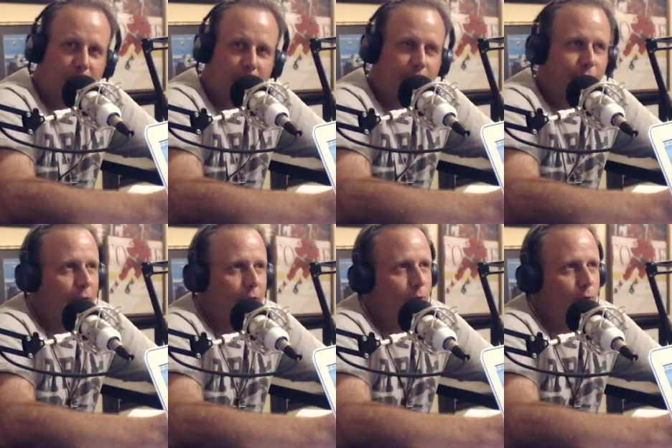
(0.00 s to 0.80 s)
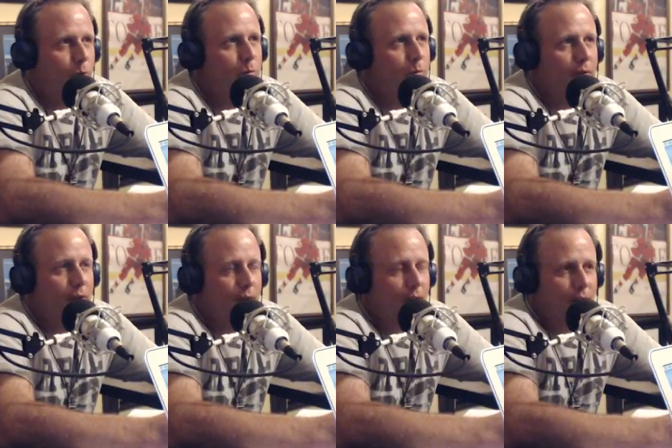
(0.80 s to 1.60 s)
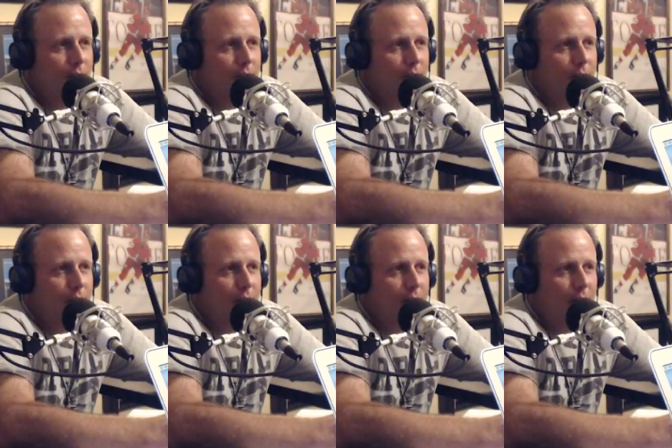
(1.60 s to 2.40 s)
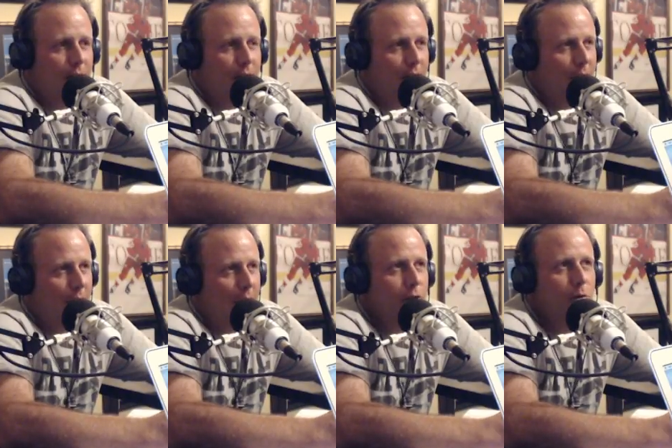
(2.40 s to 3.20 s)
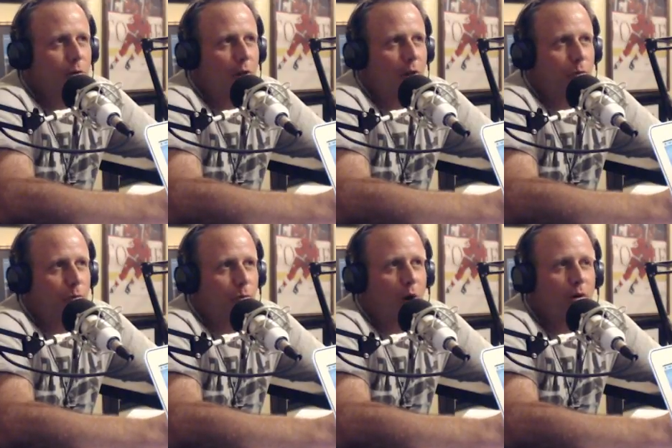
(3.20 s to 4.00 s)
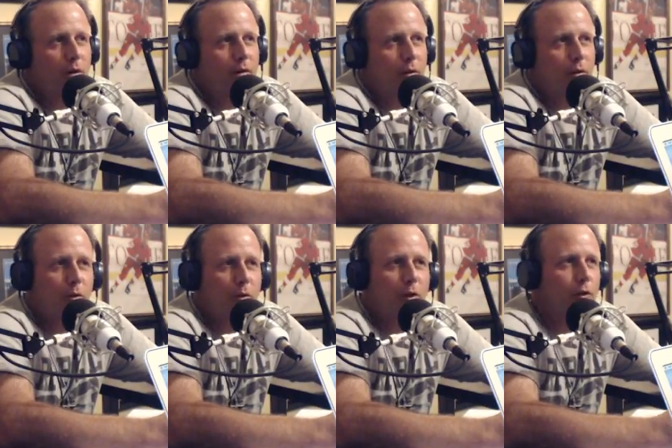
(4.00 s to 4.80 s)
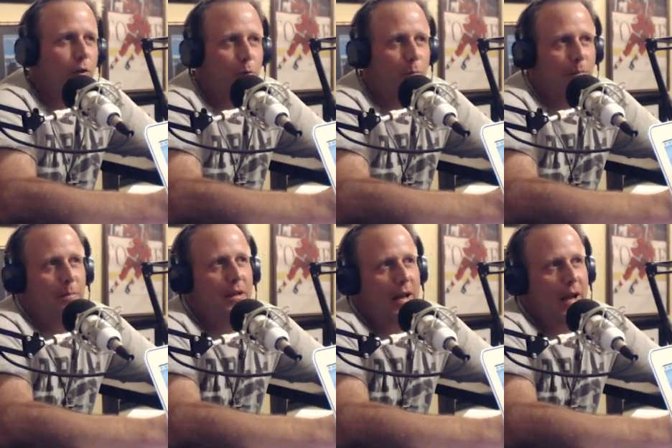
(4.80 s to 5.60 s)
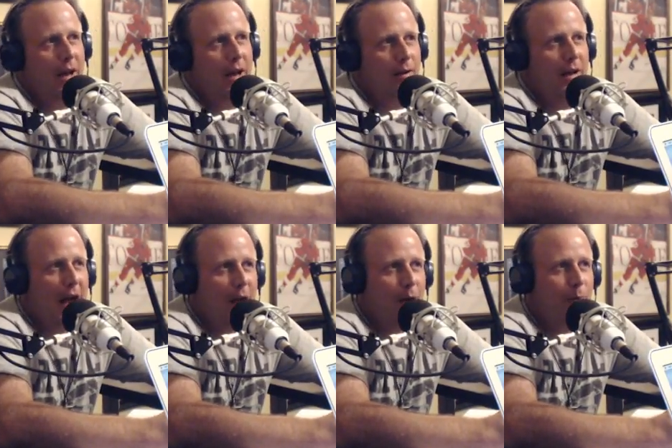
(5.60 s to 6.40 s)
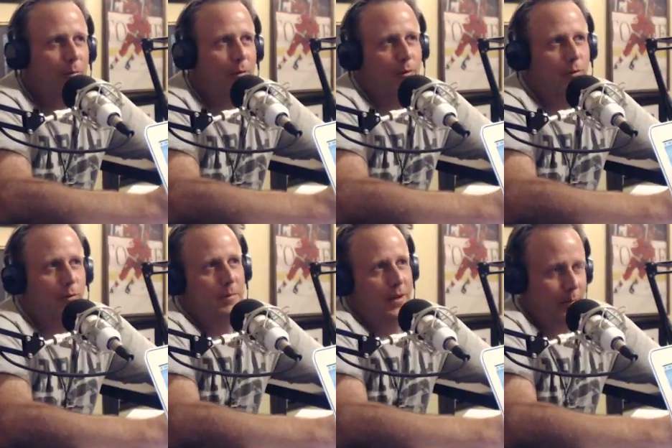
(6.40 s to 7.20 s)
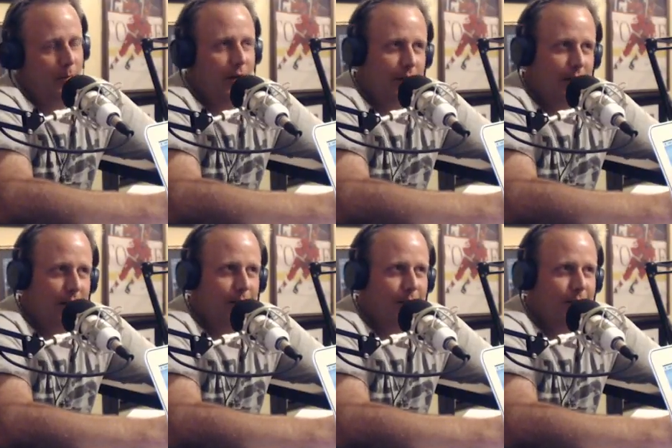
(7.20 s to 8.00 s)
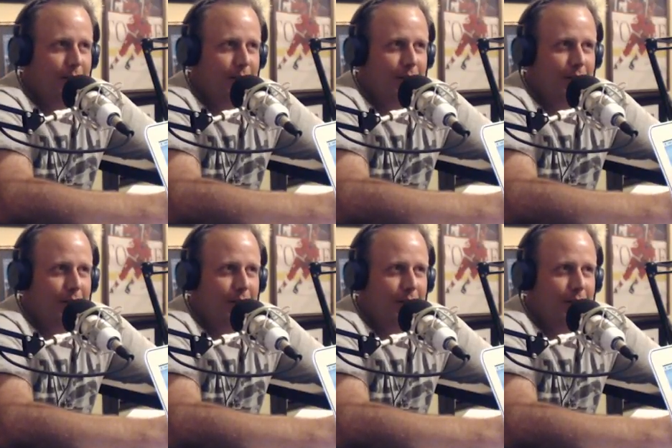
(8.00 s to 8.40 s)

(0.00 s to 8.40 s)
I want you to throw the loop at me and Adam that I would throw at me and Adam right now, okay, if I was in your shoes,